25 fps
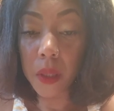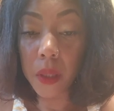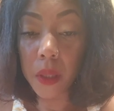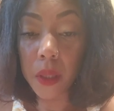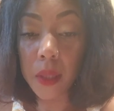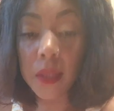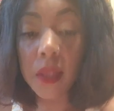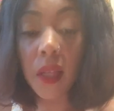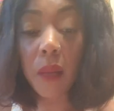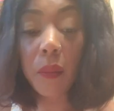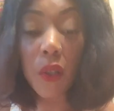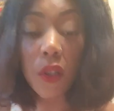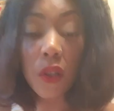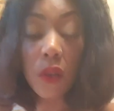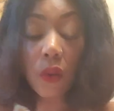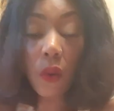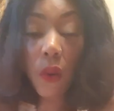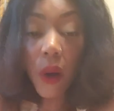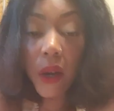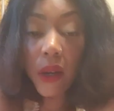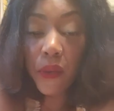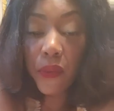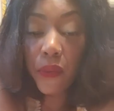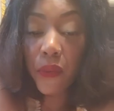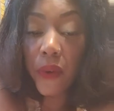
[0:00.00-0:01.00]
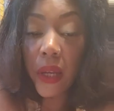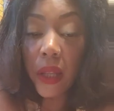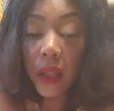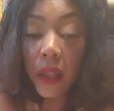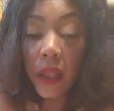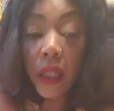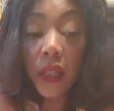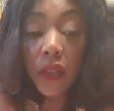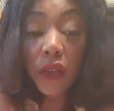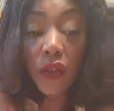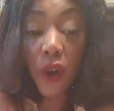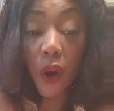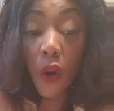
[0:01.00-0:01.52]
Some of you, quite
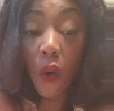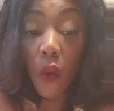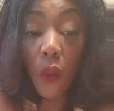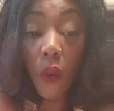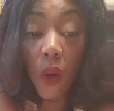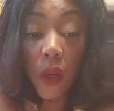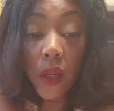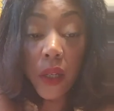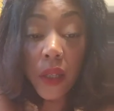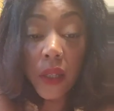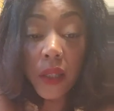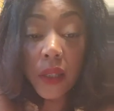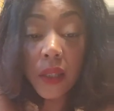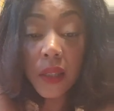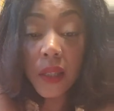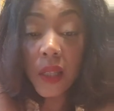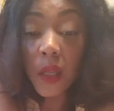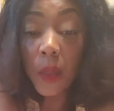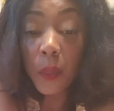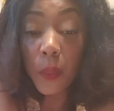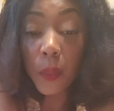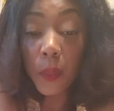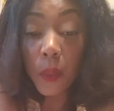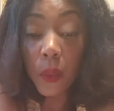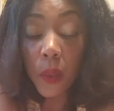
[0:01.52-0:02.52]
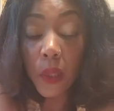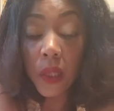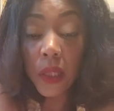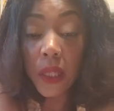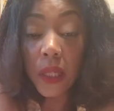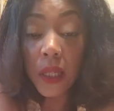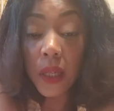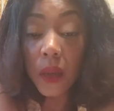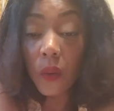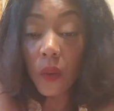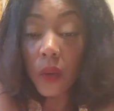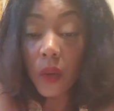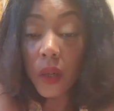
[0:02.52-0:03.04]
frankly, don't want to sleep with
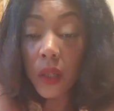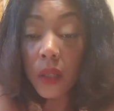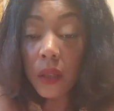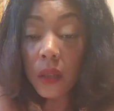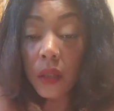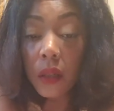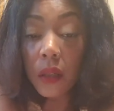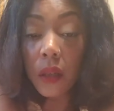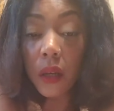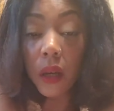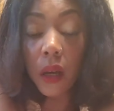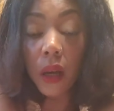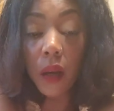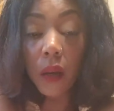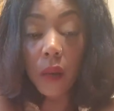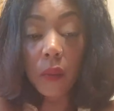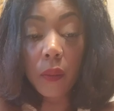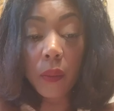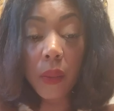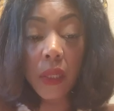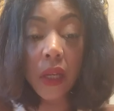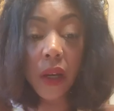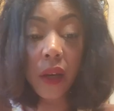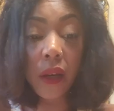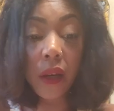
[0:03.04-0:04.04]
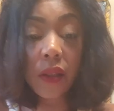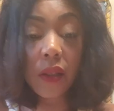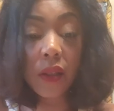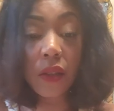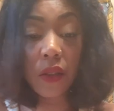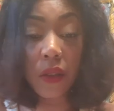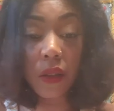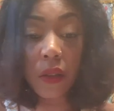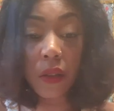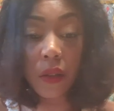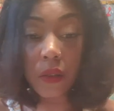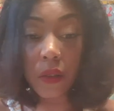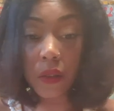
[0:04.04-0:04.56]
anyone because
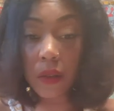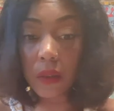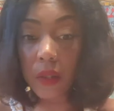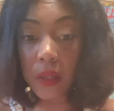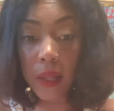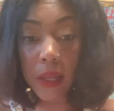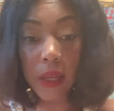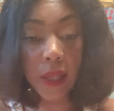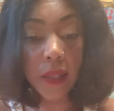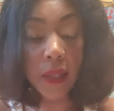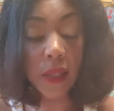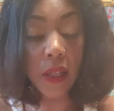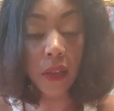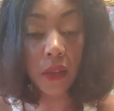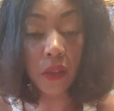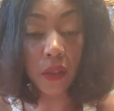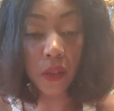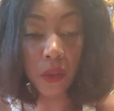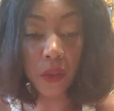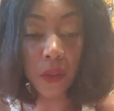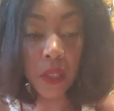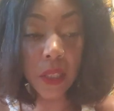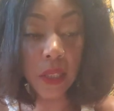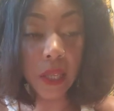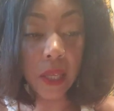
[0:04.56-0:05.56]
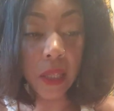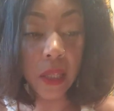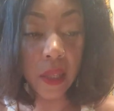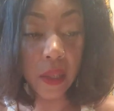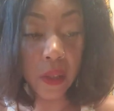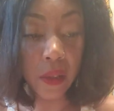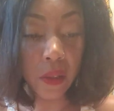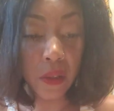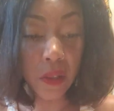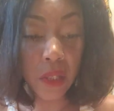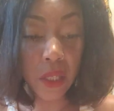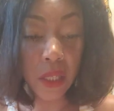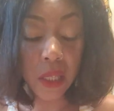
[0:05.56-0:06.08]
you're, like I said, you're using that
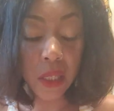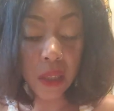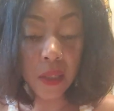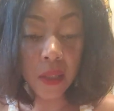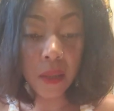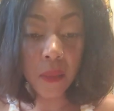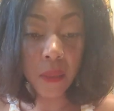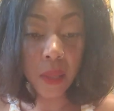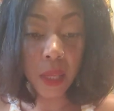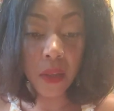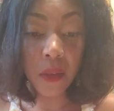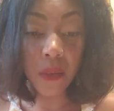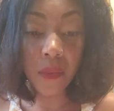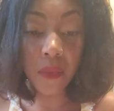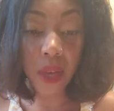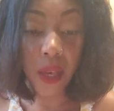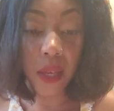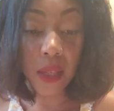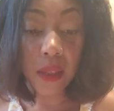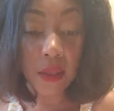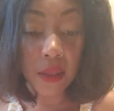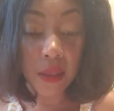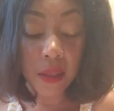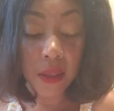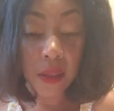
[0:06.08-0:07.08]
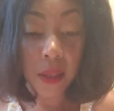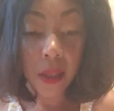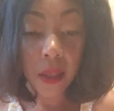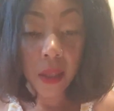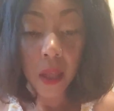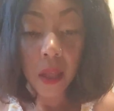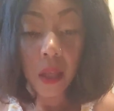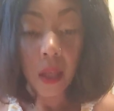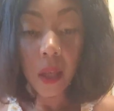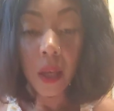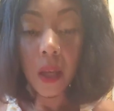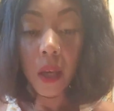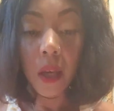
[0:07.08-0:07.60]
energy to manifest.
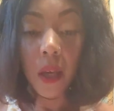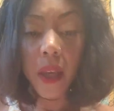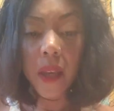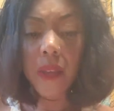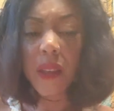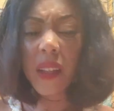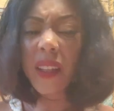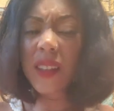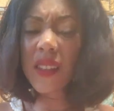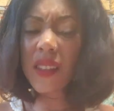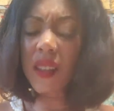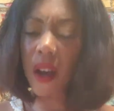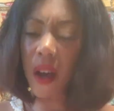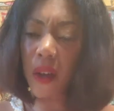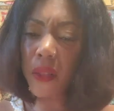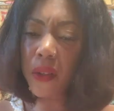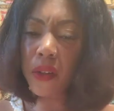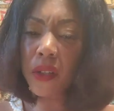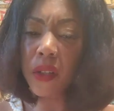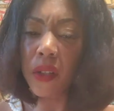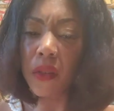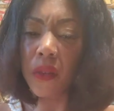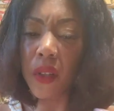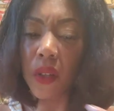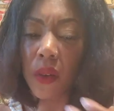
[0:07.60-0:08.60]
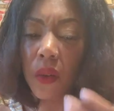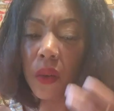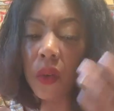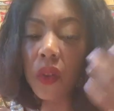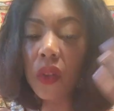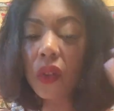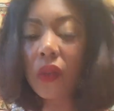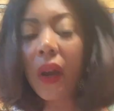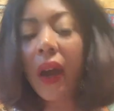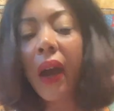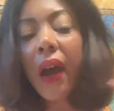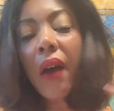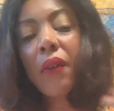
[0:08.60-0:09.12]
And then others of you,
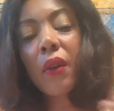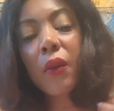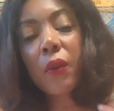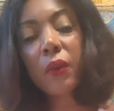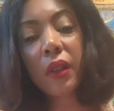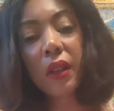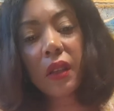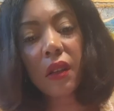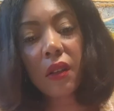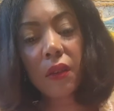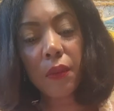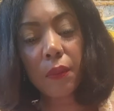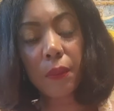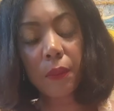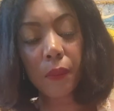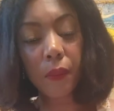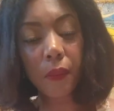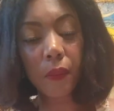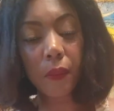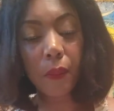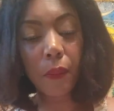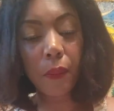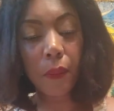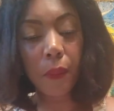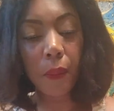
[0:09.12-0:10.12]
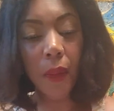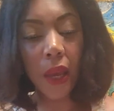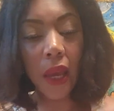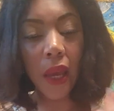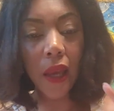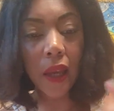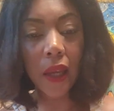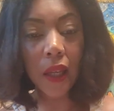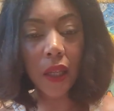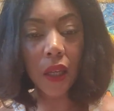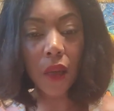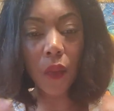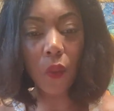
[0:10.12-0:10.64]
you haven't really met
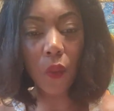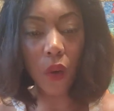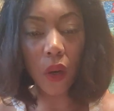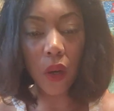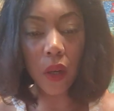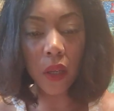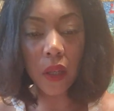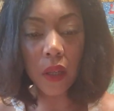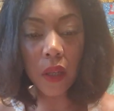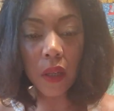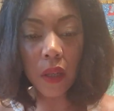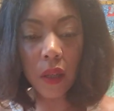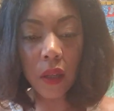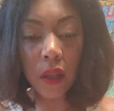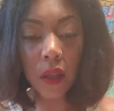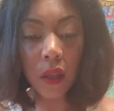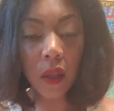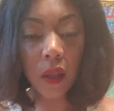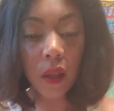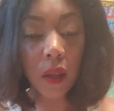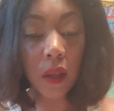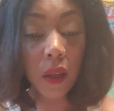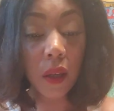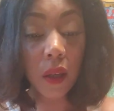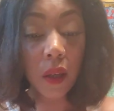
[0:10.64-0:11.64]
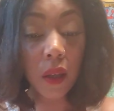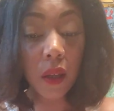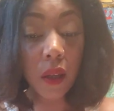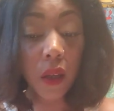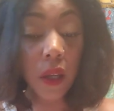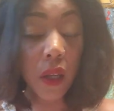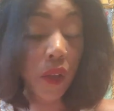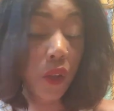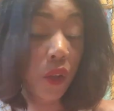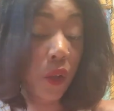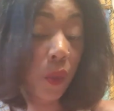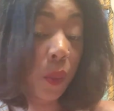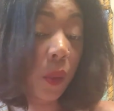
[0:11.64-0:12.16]
anyone
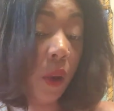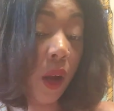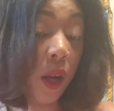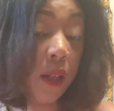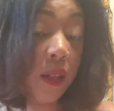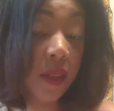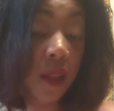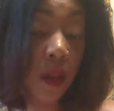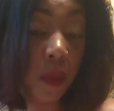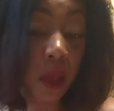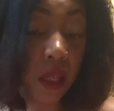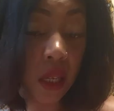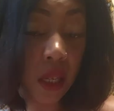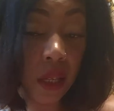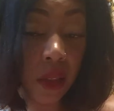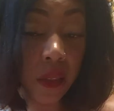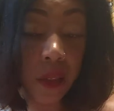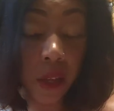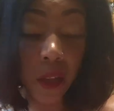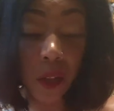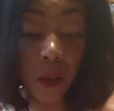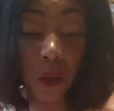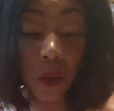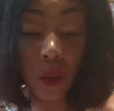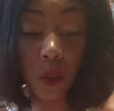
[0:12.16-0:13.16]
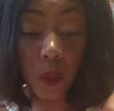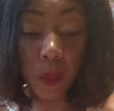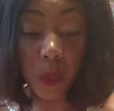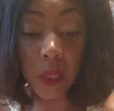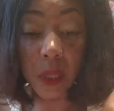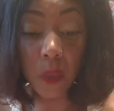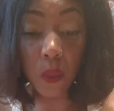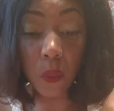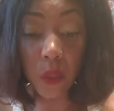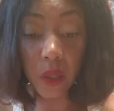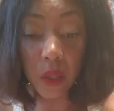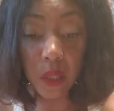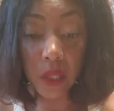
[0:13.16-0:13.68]
in your proximity that you would
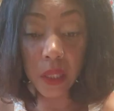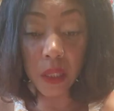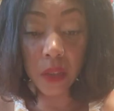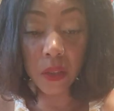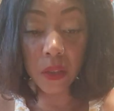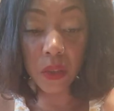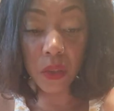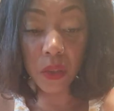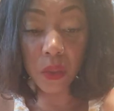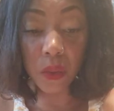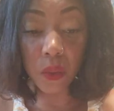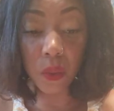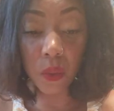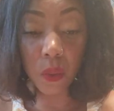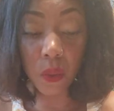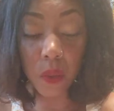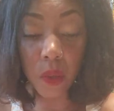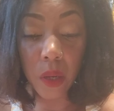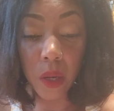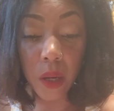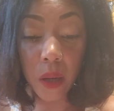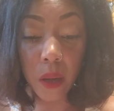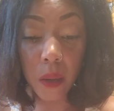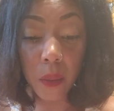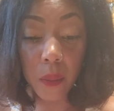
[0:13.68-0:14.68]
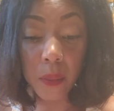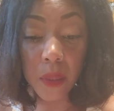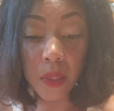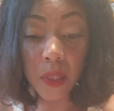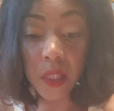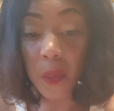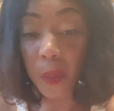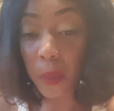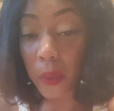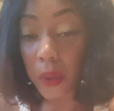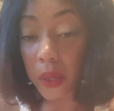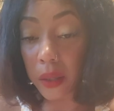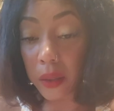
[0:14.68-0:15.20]
be willing to
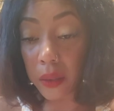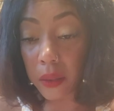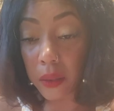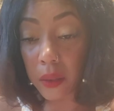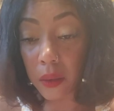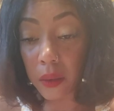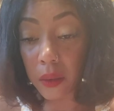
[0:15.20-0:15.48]
sleep with.